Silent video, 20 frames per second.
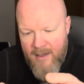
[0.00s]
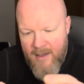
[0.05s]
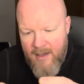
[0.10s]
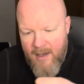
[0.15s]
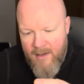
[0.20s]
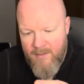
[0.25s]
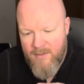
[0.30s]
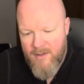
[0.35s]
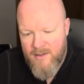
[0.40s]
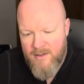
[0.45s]

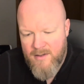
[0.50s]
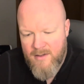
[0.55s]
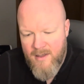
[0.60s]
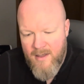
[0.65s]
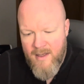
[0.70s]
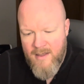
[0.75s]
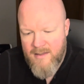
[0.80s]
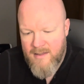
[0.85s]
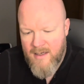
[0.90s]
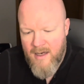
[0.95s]

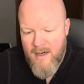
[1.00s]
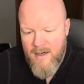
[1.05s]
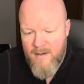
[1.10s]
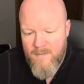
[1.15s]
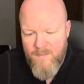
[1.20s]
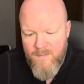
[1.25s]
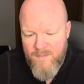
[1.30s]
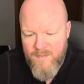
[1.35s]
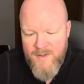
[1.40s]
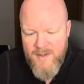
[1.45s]
it's
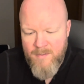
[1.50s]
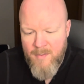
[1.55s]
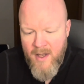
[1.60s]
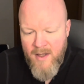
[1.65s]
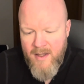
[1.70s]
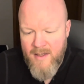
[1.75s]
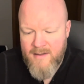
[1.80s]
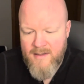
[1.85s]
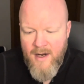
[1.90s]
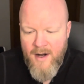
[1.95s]
gonna
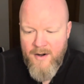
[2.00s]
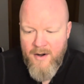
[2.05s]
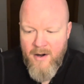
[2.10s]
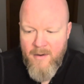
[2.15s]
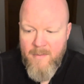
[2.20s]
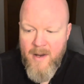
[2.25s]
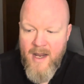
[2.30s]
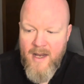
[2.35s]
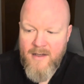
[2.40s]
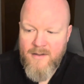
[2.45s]
smell like Terre
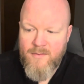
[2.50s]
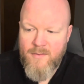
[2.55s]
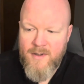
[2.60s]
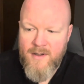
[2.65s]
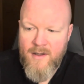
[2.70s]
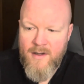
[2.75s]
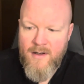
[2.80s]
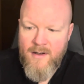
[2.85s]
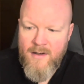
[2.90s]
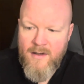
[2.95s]
d'Hermes
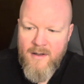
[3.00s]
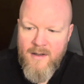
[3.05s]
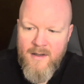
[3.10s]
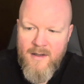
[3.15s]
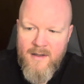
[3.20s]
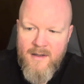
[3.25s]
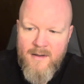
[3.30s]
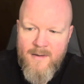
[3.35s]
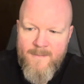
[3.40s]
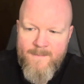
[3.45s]
with the
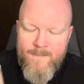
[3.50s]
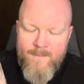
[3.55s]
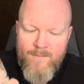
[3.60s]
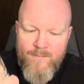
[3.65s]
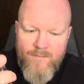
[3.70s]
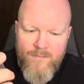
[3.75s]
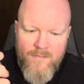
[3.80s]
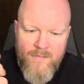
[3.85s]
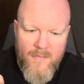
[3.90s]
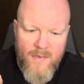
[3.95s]

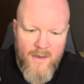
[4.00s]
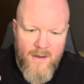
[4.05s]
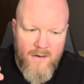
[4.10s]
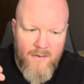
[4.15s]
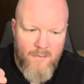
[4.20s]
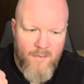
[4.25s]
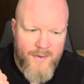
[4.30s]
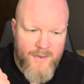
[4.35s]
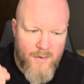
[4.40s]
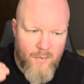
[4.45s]

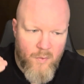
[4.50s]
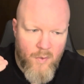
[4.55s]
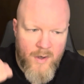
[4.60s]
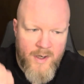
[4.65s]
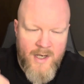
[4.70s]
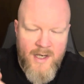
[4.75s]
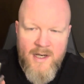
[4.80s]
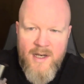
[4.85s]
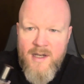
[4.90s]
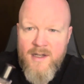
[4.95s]

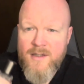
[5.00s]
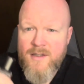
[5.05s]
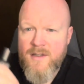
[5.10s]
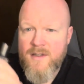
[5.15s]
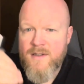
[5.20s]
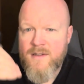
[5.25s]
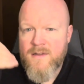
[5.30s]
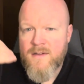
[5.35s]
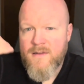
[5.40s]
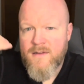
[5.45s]

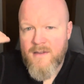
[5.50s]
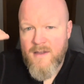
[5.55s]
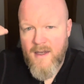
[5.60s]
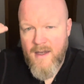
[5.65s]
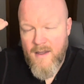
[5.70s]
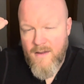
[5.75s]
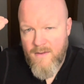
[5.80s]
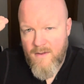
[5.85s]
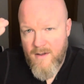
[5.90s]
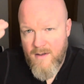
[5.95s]
woodiness
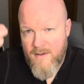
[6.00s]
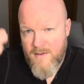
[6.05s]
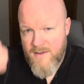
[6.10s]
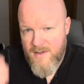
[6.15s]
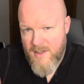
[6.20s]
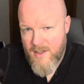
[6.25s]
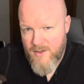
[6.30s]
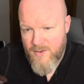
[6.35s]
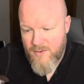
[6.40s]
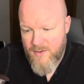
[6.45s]
and the
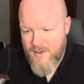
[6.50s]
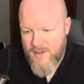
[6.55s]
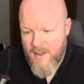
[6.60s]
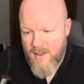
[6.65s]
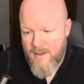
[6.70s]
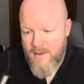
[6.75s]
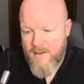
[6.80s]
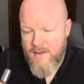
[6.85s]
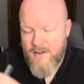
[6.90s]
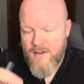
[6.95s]

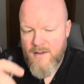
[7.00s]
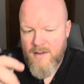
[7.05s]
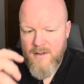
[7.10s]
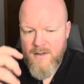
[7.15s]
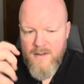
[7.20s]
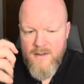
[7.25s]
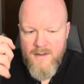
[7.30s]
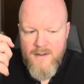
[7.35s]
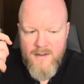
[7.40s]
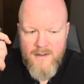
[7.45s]
citruses.
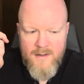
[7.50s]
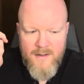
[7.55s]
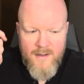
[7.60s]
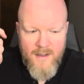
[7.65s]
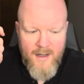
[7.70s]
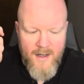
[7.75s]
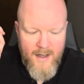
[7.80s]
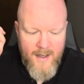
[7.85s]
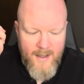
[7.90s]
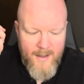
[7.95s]

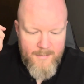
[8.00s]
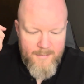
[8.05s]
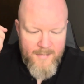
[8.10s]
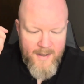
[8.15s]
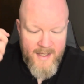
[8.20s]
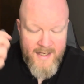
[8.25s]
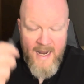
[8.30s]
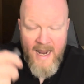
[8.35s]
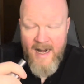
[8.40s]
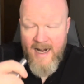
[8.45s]

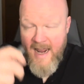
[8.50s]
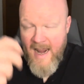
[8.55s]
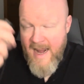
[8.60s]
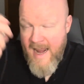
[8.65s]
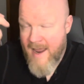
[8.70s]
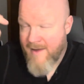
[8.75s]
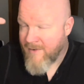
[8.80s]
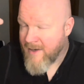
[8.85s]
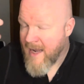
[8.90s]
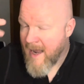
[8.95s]
Again, I
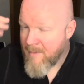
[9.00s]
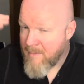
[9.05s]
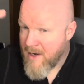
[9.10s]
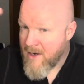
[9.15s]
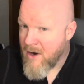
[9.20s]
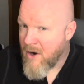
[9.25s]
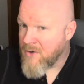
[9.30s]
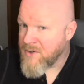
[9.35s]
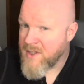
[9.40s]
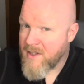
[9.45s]
haven't got my
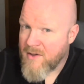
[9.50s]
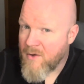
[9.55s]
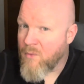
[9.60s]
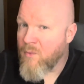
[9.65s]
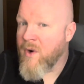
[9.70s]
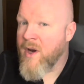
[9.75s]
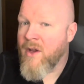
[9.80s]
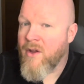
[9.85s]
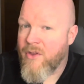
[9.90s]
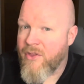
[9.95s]
nose on the
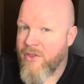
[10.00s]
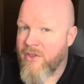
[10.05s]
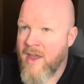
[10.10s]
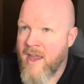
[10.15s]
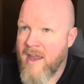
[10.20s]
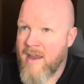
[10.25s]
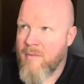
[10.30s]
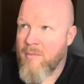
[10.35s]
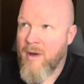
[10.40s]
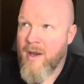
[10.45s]
real
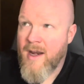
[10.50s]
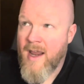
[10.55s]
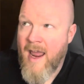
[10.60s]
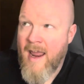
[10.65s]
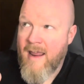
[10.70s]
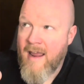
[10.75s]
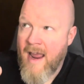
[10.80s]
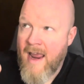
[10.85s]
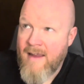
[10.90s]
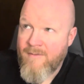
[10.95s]
thing, but
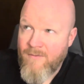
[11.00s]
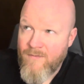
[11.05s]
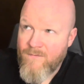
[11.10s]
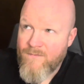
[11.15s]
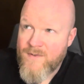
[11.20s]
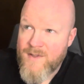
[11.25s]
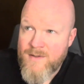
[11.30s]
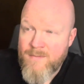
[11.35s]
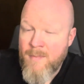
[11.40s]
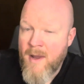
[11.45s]
I
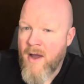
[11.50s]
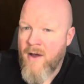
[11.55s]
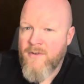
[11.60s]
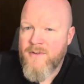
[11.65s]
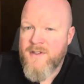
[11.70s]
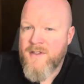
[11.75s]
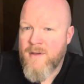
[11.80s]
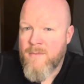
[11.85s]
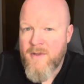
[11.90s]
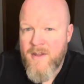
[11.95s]

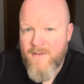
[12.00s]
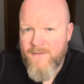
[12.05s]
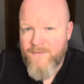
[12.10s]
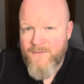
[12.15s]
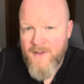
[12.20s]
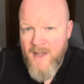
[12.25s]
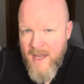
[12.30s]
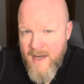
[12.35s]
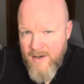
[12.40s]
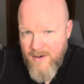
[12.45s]
smelled some of the
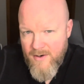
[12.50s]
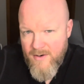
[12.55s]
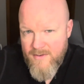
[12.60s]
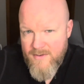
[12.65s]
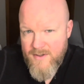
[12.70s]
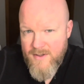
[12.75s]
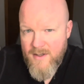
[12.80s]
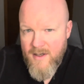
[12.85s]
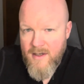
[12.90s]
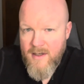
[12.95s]

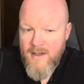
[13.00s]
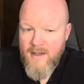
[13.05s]
flankers,